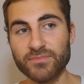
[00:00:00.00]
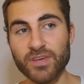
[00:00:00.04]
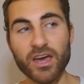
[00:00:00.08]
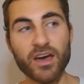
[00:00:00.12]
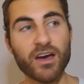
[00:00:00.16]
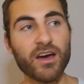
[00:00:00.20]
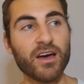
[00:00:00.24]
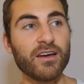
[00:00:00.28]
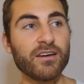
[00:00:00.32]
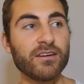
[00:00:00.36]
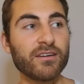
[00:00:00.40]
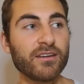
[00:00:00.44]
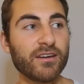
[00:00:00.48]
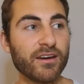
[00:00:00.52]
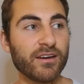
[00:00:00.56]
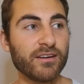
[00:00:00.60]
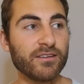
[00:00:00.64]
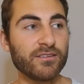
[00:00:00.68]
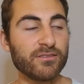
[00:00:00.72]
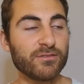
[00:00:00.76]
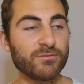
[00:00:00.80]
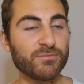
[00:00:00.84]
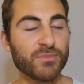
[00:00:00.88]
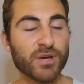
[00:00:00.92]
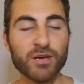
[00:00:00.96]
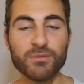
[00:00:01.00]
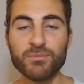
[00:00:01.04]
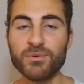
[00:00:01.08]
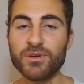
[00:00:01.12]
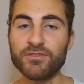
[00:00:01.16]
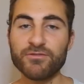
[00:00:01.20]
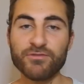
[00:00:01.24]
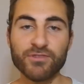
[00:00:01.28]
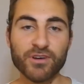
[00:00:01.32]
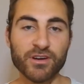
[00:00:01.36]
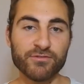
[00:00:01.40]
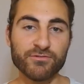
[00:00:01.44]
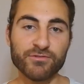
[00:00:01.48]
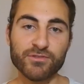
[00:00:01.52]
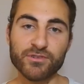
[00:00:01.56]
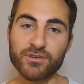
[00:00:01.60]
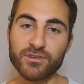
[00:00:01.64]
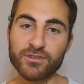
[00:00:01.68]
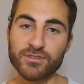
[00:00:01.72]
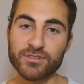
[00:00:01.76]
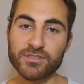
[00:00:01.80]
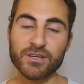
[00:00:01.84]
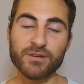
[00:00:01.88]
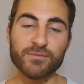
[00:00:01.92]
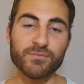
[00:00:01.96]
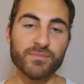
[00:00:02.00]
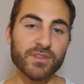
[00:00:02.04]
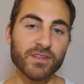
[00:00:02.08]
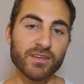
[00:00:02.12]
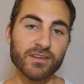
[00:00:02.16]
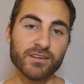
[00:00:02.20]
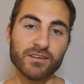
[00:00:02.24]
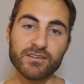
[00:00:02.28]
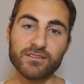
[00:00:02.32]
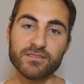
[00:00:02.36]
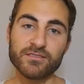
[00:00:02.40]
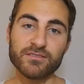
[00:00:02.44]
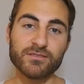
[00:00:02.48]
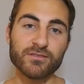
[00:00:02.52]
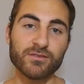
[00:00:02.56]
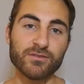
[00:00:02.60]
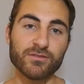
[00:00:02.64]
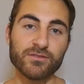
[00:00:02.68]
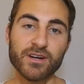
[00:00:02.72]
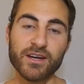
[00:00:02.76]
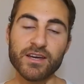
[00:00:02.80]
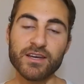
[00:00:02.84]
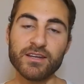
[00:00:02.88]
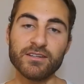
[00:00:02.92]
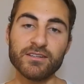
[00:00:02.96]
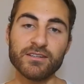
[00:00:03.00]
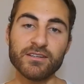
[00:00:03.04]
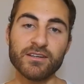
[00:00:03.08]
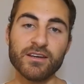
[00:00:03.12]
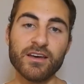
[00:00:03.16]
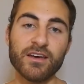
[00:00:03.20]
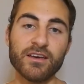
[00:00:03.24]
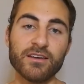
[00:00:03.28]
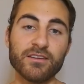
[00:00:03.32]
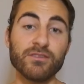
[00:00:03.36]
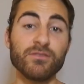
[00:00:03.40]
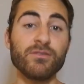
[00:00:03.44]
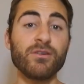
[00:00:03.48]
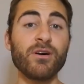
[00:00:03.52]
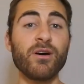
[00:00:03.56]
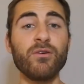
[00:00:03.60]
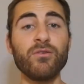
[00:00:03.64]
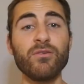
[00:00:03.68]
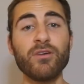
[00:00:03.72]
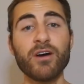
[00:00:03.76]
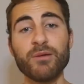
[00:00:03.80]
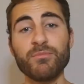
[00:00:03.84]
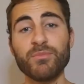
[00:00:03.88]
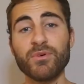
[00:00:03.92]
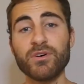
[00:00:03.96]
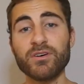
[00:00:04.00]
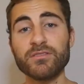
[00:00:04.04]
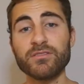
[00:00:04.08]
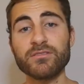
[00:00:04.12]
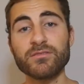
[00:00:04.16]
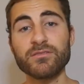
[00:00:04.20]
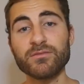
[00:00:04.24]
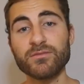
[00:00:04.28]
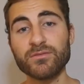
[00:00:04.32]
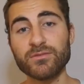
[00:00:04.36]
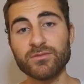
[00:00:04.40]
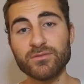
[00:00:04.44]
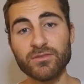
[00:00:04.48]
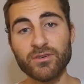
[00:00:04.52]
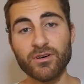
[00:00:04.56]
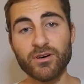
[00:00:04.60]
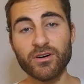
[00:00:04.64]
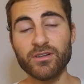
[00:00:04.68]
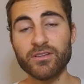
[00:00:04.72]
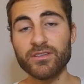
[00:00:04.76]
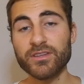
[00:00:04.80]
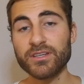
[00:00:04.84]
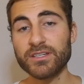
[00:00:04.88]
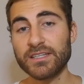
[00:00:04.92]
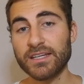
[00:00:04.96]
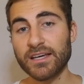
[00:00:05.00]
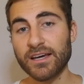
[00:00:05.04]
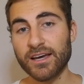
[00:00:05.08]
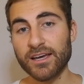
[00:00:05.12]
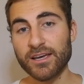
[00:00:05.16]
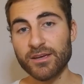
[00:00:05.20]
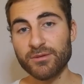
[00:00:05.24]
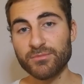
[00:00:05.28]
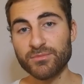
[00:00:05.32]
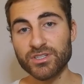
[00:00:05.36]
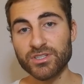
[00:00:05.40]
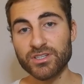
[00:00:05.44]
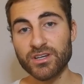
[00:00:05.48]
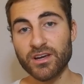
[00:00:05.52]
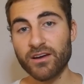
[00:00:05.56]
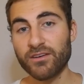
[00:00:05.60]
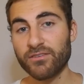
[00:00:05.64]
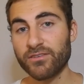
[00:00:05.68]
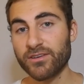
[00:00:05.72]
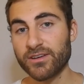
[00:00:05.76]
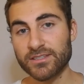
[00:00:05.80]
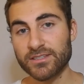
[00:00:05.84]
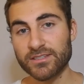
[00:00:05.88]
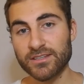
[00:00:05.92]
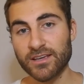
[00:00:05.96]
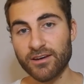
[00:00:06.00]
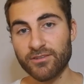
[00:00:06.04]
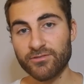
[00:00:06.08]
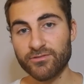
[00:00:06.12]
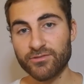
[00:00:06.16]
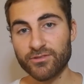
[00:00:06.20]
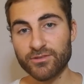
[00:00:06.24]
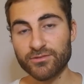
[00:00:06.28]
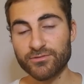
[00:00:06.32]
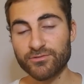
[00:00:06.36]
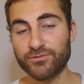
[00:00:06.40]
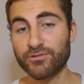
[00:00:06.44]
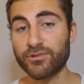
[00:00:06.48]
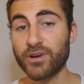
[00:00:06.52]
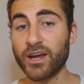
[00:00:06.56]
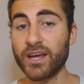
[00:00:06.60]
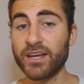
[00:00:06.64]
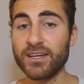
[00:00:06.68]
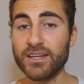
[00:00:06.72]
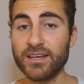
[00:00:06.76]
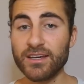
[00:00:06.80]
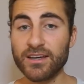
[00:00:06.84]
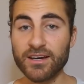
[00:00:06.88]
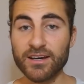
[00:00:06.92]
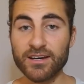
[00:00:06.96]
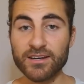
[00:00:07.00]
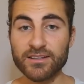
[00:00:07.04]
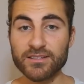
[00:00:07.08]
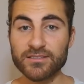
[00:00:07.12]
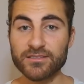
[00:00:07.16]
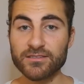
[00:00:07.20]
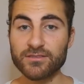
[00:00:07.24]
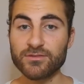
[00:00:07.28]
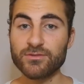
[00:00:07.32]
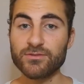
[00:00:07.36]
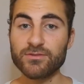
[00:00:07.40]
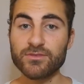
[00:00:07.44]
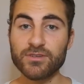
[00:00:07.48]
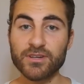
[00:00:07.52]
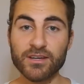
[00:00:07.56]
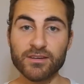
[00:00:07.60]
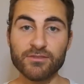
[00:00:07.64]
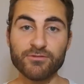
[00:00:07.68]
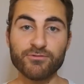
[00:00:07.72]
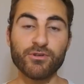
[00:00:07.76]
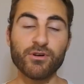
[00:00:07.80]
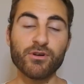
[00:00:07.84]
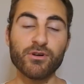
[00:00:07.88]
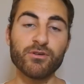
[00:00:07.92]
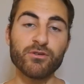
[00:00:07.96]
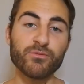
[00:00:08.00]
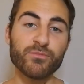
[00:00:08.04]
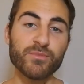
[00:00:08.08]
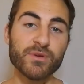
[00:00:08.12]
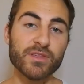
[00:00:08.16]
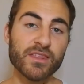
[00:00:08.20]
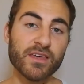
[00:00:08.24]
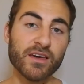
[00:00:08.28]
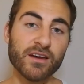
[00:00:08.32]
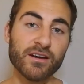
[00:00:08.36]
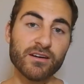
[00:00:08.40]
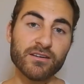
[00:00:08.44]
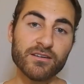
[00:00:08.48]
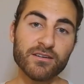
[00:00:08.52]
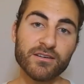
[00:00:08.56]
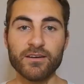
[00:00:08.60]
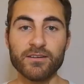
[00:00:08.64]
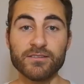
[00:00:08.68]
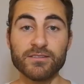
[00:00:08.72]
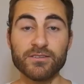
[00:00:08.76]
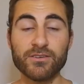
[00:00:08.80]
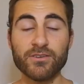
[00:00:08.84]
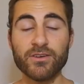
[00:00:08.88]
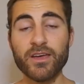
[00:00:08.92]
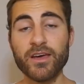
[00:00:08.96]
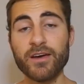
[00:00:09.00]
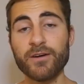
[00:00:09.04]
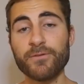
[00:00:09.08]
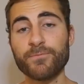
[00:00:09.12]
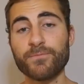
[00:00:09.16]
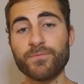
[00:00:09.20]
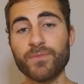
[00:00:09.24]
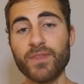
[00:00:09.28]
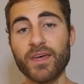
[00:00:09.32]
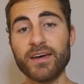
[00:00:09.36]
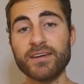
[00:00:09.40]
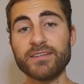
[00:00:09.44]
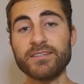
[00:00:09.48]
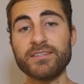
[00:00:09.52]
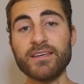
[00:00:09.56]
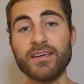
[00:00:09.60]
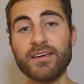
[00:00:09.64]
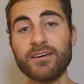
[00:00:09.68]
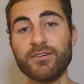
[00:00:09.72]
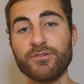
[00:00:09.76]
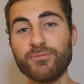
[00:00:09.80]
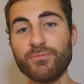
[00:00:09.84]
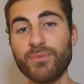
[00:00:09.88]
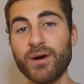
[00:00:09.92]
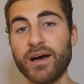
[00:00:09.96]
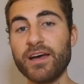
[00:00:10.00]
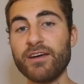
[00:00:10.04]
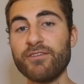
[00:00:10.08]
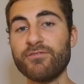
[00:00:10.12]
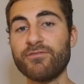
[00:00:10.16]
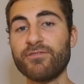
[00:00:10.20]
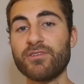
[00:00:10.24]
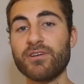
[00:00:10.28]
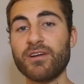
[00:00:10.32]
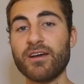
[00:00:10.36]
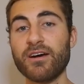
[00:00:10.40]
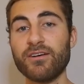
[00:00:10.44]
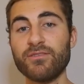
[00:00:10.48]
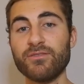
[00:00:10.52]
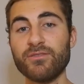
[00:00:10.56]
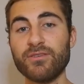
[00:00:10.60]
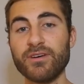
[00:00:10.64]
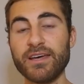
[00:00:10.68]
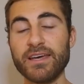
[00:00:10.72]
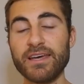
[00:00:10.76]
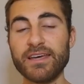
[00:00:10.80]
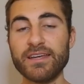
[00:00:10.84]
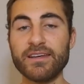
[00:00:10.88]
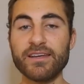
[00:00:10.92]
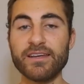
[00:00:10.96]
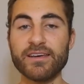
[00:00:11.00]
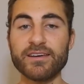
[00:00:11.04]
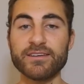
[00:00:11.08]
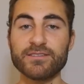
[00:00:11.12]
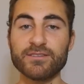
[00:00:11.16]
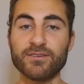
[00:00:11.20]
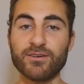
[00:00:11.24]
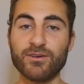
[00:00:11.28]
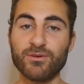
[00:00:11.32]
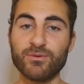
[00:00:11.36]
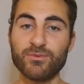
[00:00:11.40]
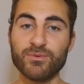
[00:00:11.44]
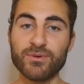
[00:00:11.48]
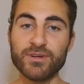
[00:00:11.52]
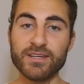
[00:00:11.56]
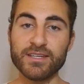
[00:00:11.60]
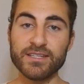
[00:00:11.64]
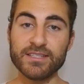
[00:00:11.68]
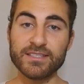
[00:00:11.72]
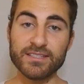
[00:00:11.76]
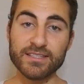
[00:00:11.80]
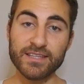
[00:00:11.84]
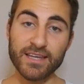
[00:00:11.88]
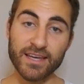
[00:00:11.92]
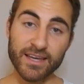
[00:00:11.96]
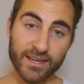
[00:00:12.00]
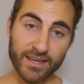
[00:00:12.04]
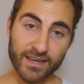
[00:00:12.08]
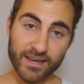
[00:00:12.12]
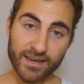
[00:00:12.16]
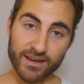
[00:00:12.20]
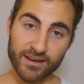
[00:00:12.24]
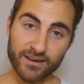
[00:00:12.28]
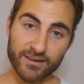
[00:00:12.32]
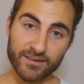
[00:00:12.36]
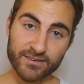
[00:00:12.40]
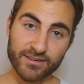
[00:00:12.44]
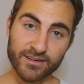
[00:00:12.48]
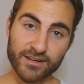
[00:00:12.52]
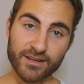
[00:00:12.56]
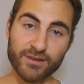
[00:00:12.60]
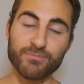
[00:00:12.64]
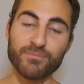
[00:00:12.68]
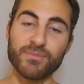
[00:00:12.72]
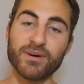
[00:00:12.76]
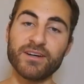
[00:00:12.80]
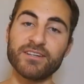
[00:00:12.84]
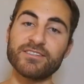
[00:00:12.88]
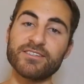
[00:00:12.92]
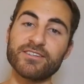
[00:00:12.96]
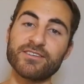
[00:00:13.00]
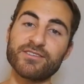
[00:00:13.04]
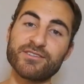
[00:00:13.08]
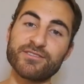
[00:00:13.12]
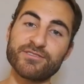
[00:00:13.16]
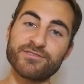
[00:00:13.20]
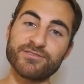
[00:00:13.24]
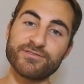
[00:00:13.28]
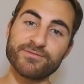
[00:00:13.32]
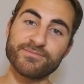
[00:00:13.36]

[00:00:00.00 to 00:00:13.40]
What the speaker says: I kind of, maybe if I forgot something, it's all right. You know, I'm also all the time sharing stuff on Friendica, so you can follow me there. So I say goodbye for now, and as always, take care and much love.